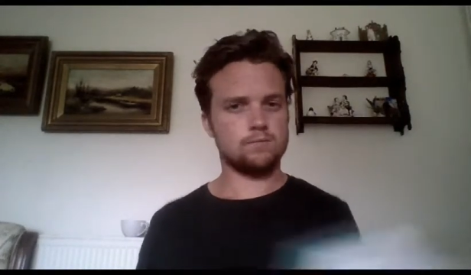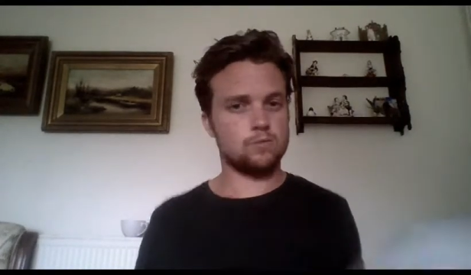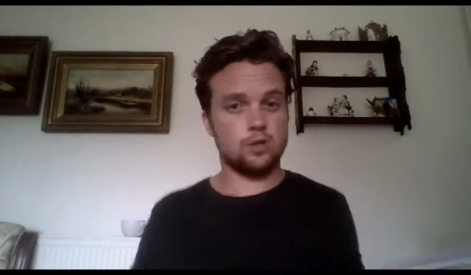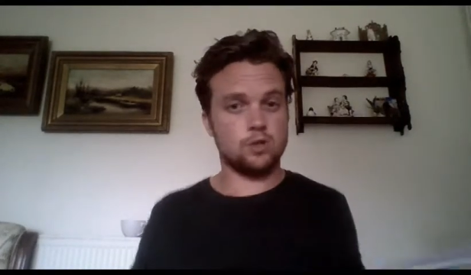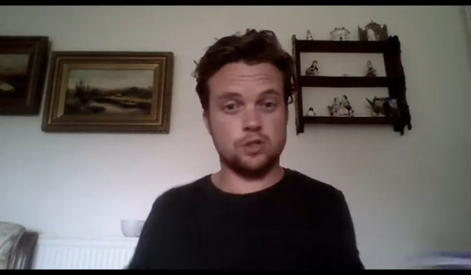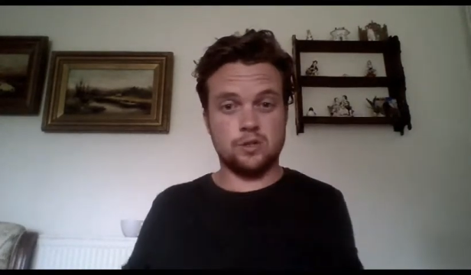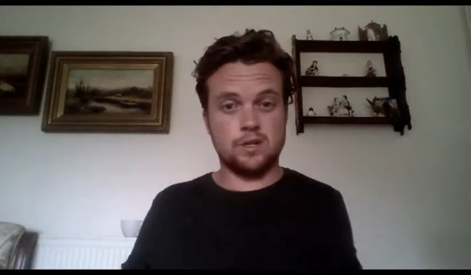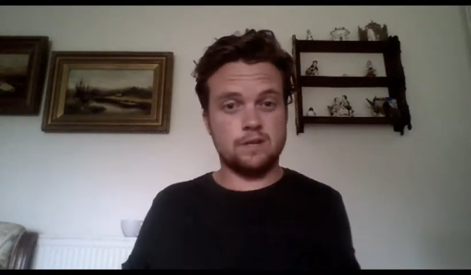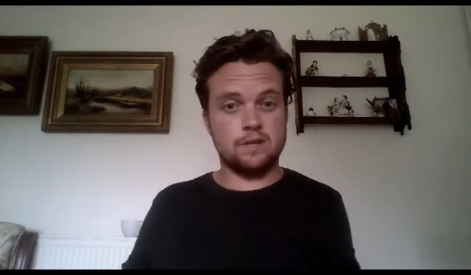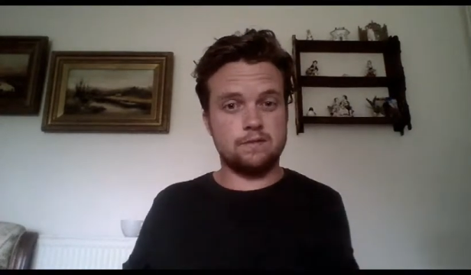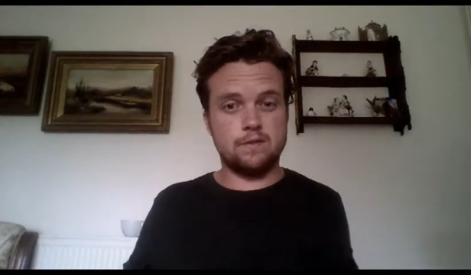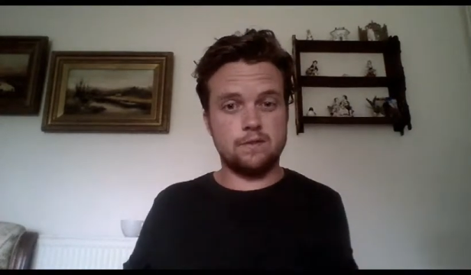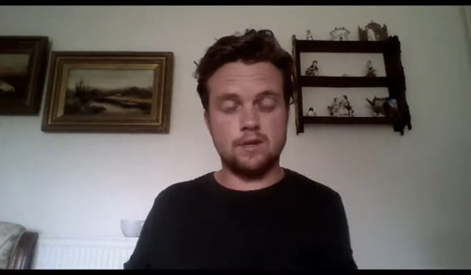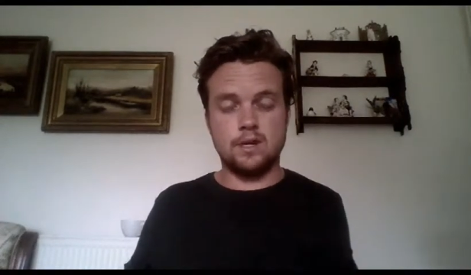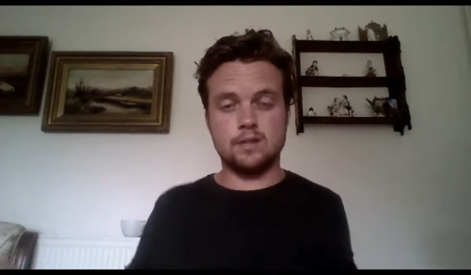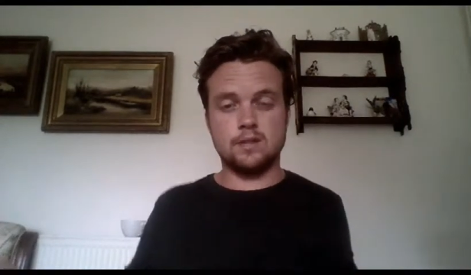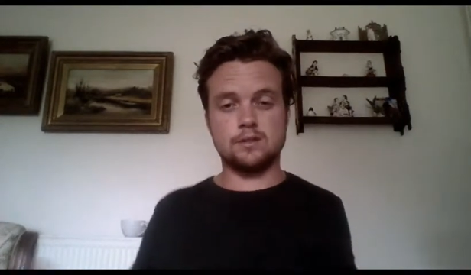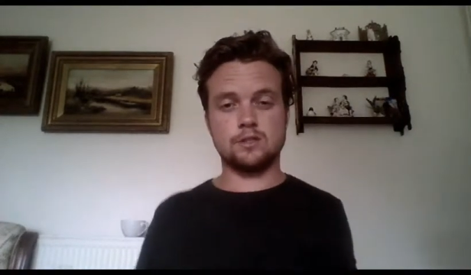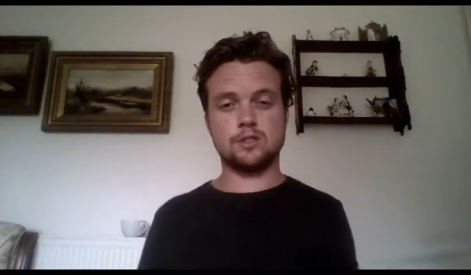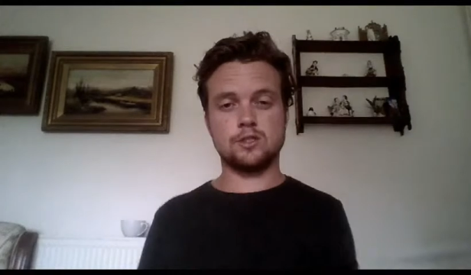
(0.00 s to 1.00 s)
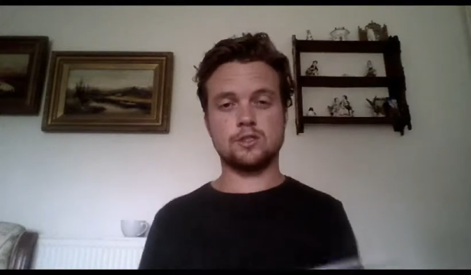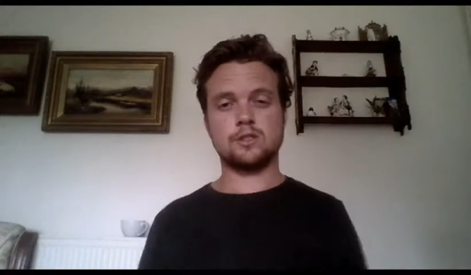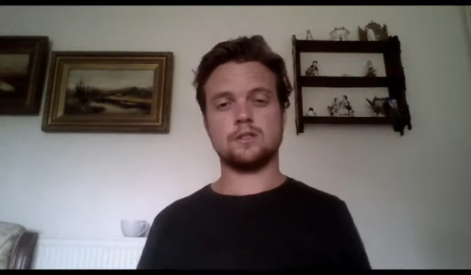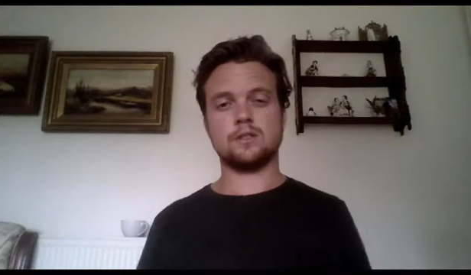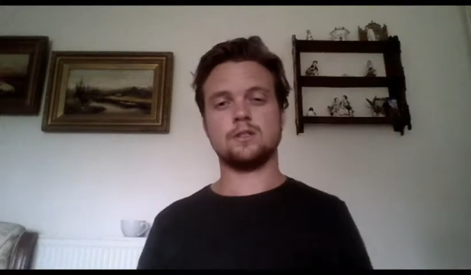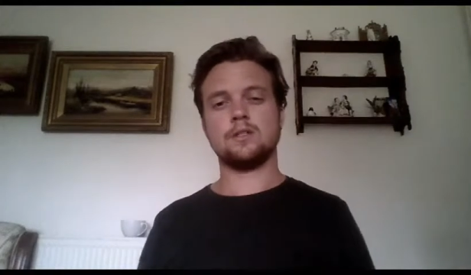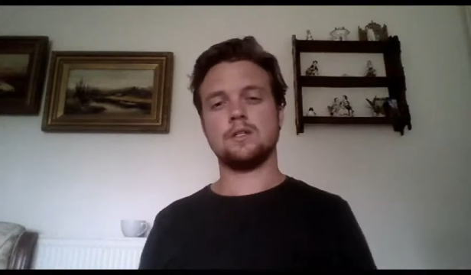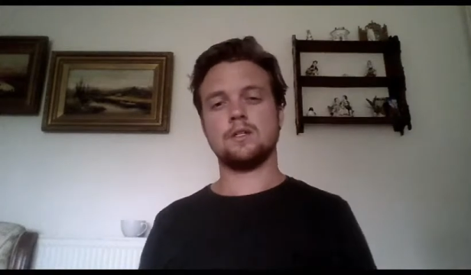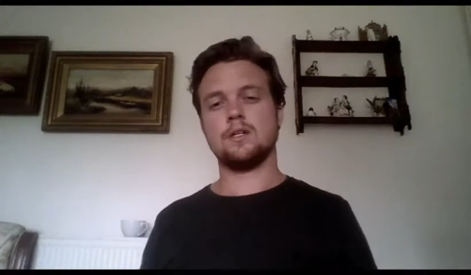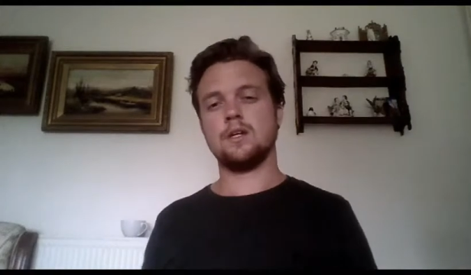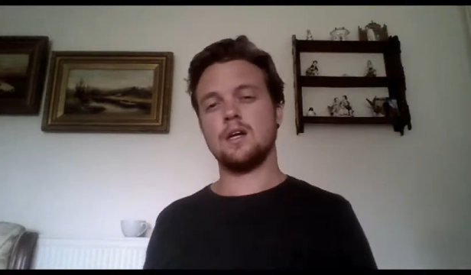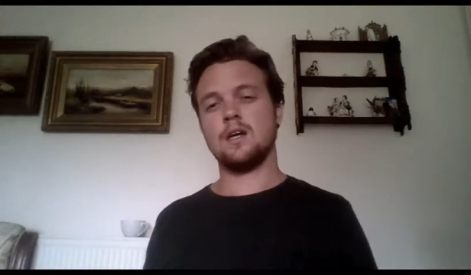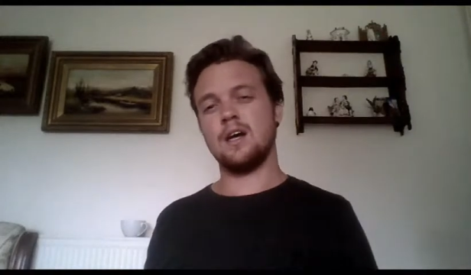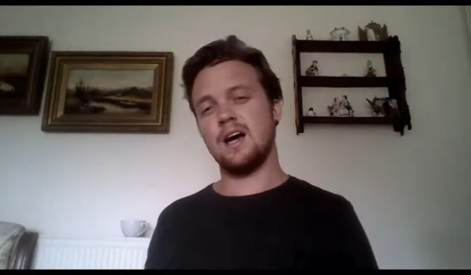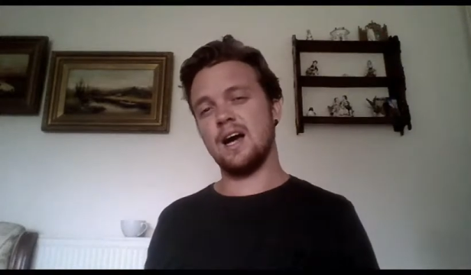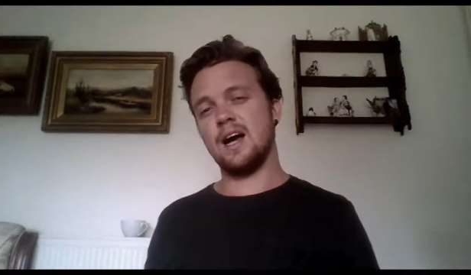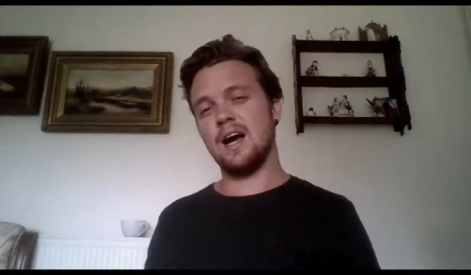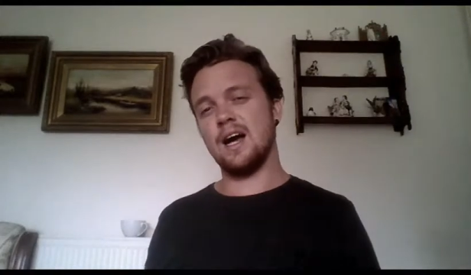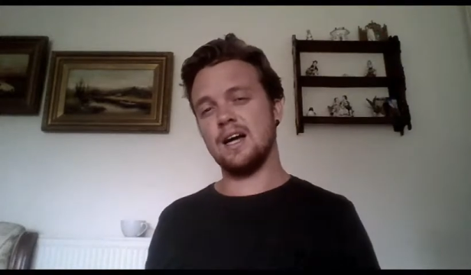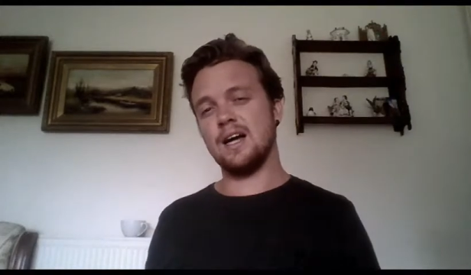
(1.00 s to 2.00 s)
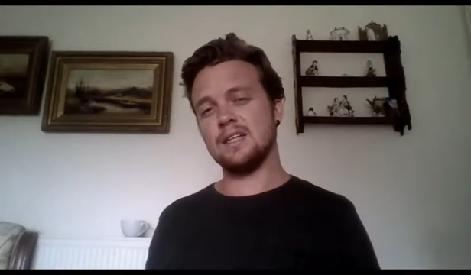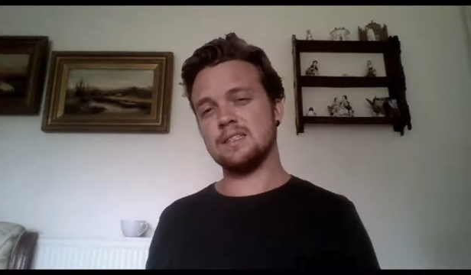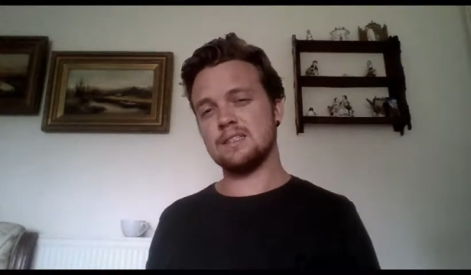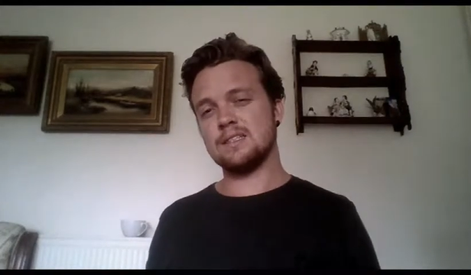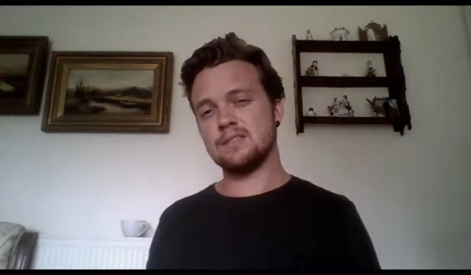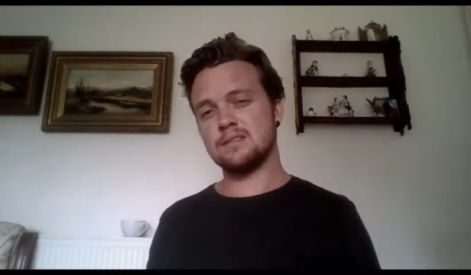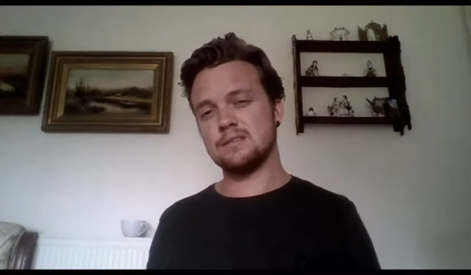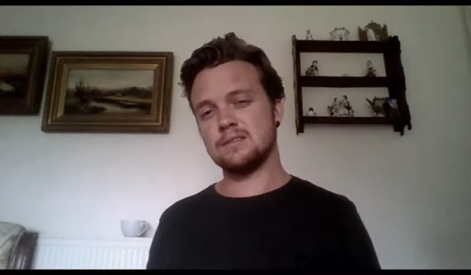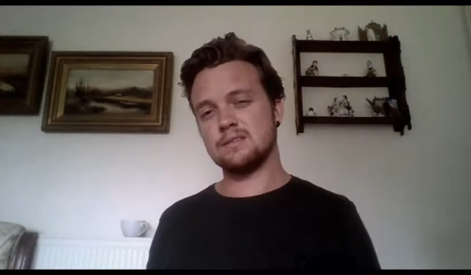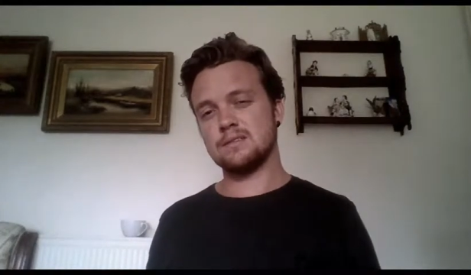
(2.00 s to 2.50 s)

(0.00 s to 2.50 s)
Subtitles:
What do you have for lunch? And